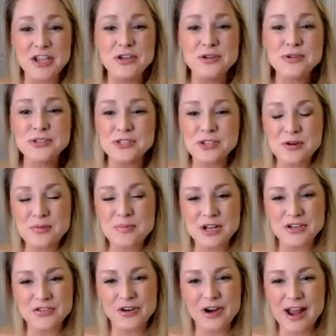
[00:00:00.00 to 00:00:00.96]
you so
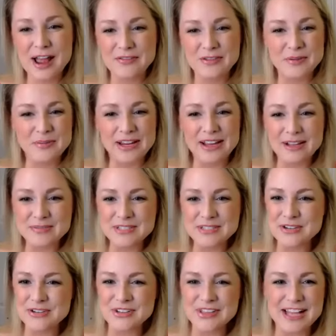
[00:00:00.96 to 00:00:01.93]
much for having me. I'm
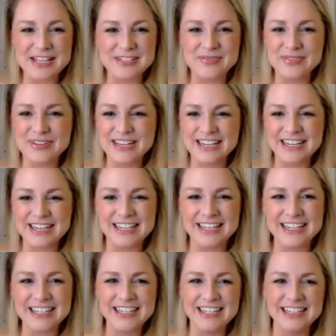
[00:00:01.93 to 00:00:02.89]
so glad to be
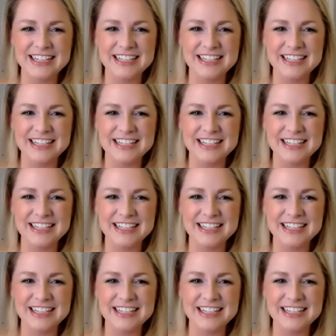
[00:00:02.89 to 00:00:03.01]
here.